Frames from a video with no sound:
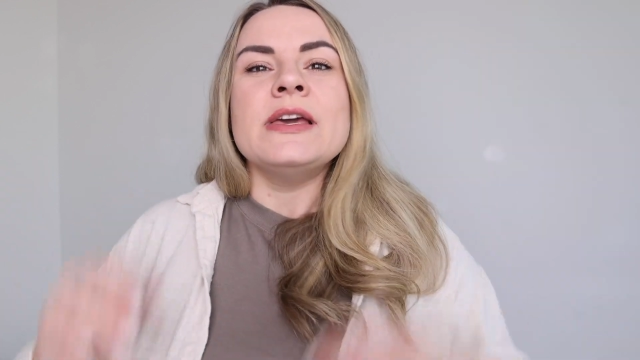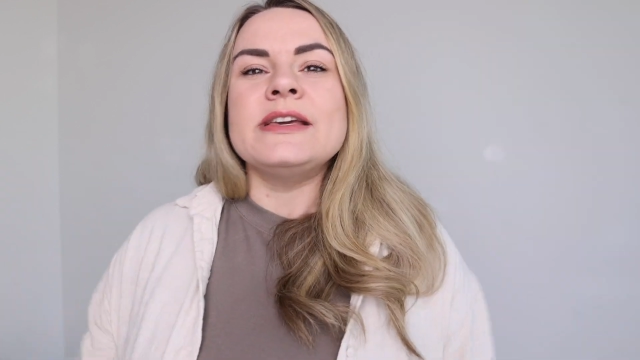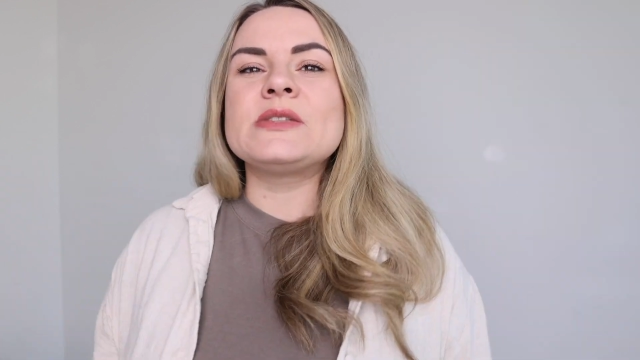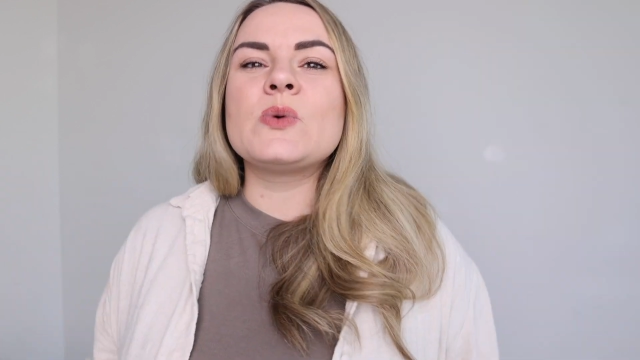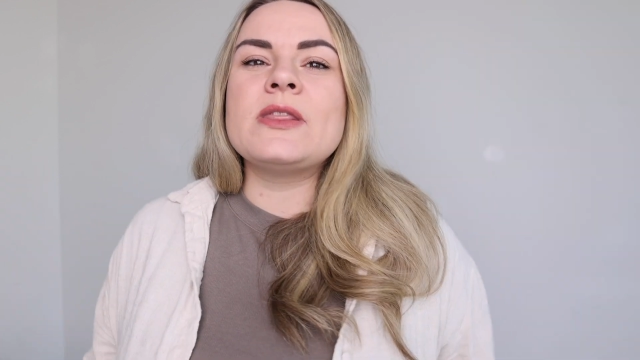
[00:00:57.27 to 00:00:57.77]

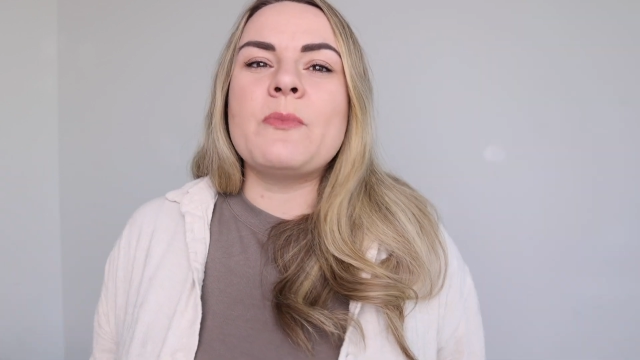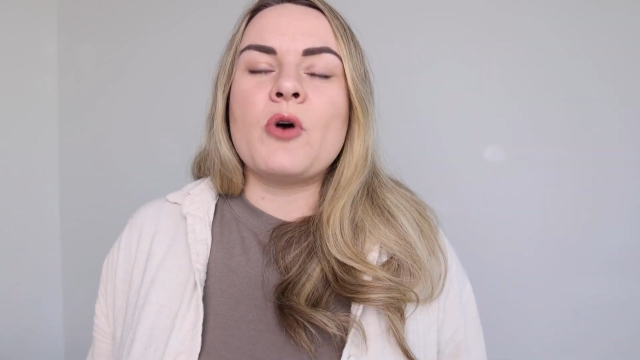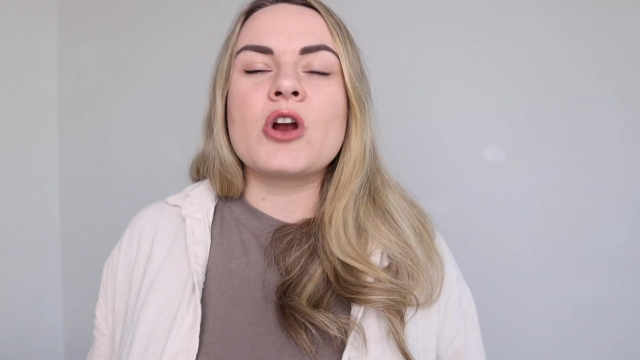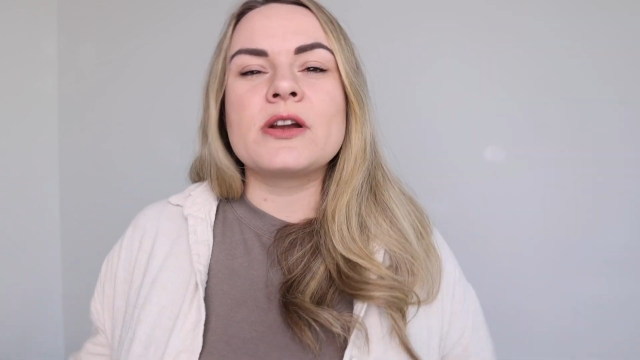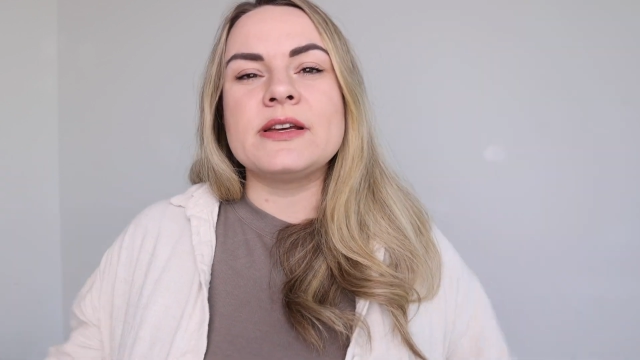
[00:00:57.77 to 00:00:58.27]
is when the
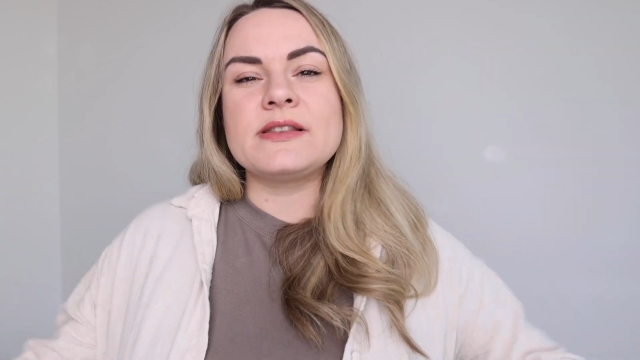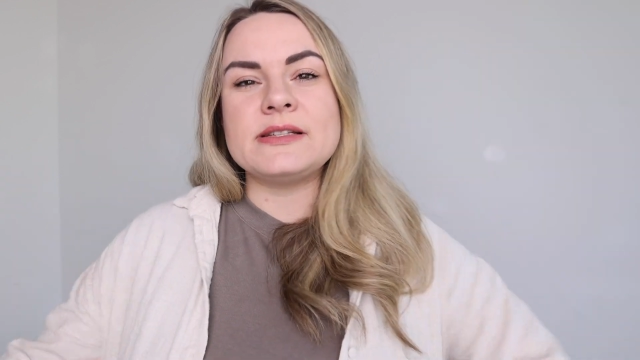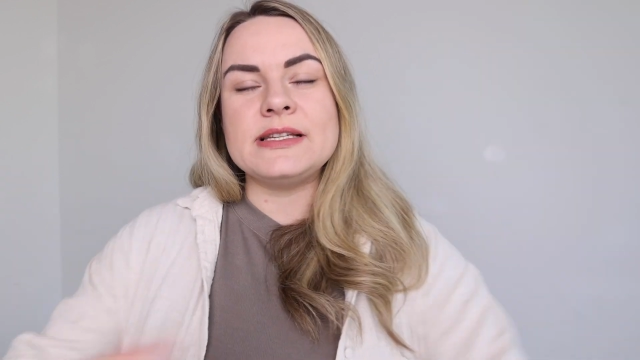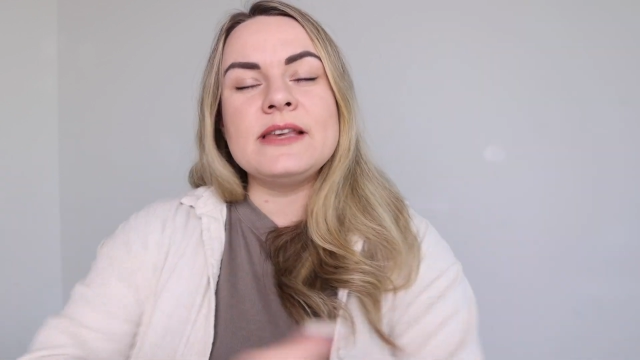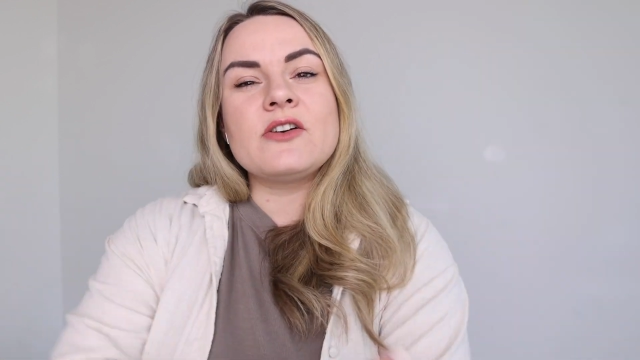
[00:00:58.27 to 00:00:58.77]
partner
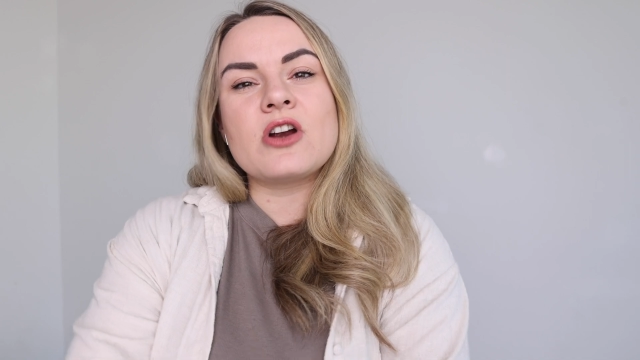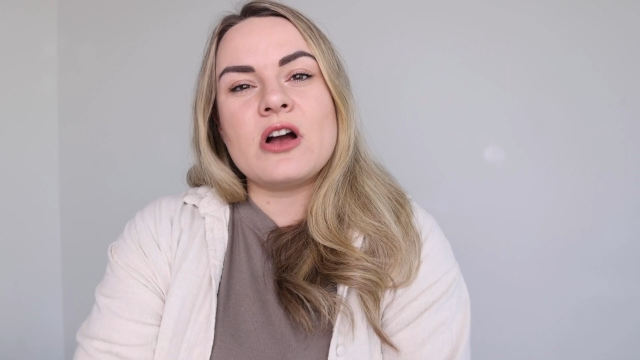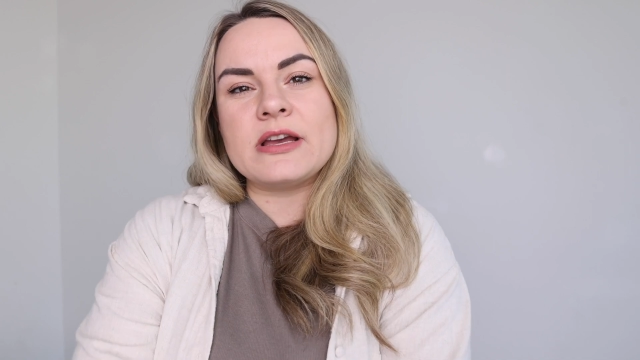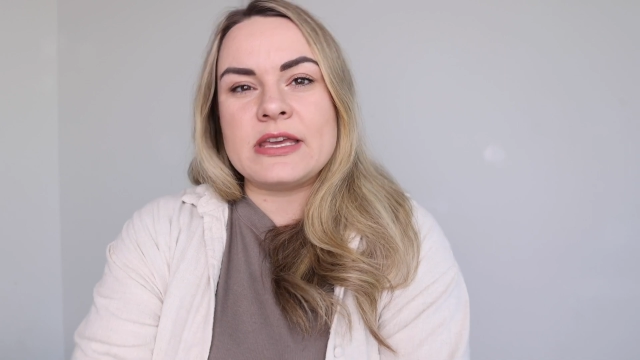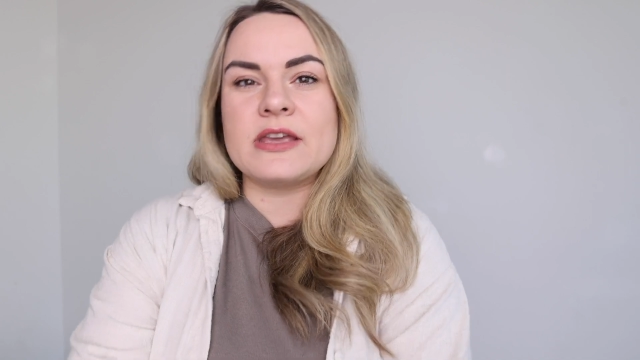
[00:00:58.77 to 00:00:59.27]
is either
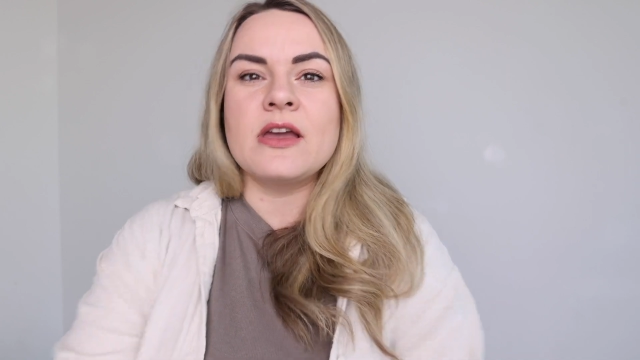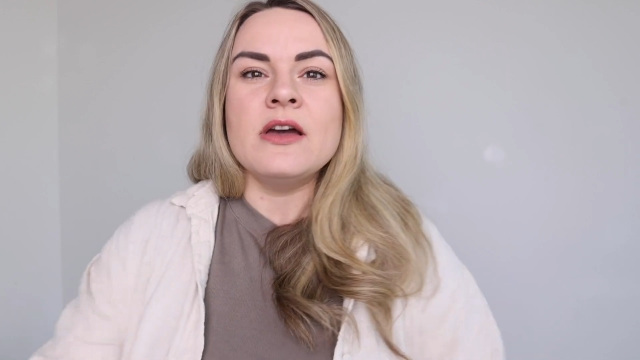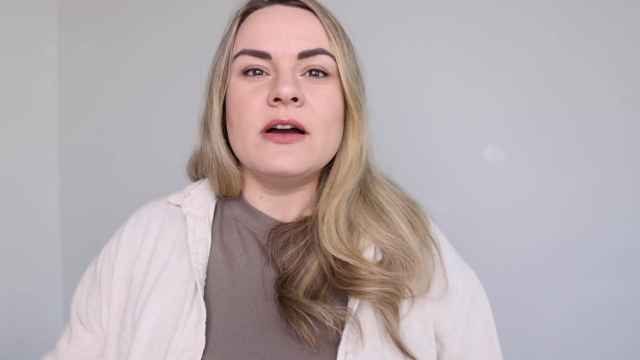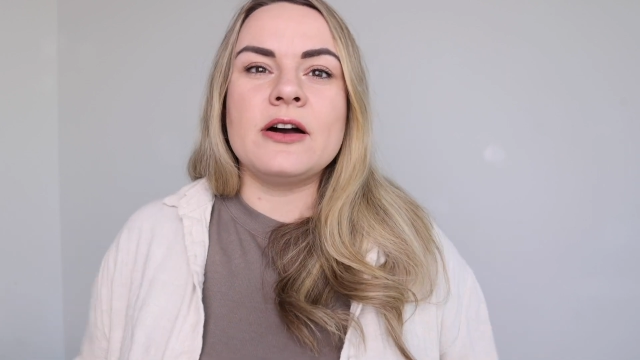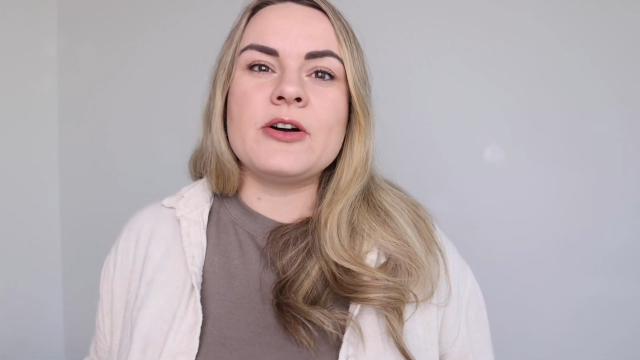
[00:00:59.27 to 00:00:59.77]
hugging
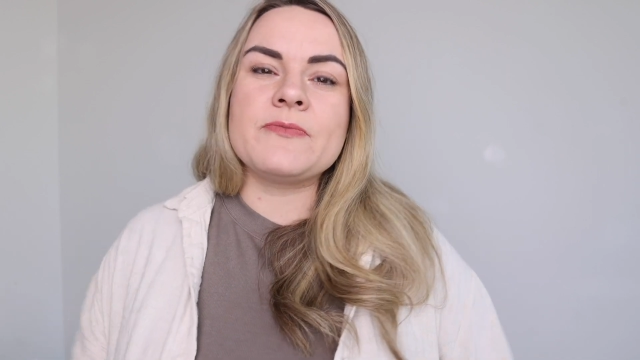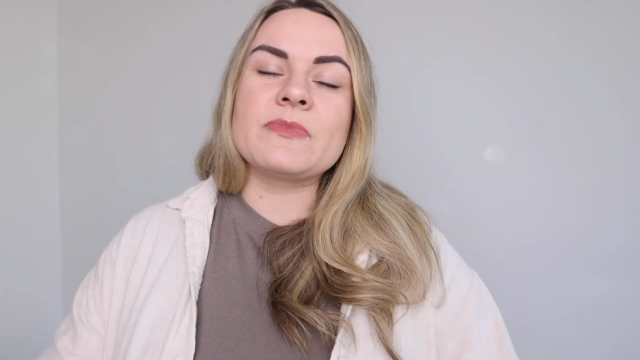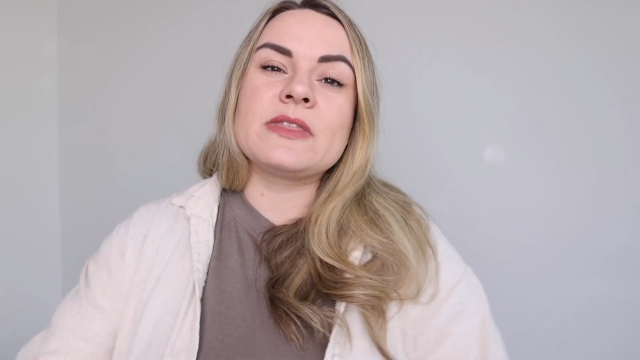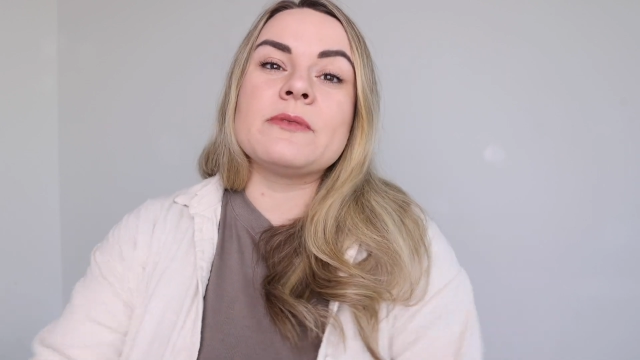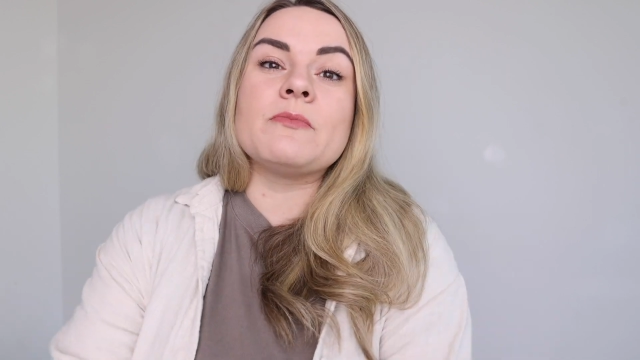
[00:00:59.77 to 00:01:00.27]

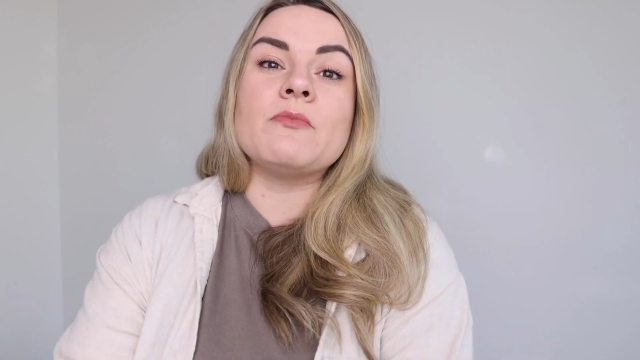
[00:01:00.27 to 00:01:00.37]
the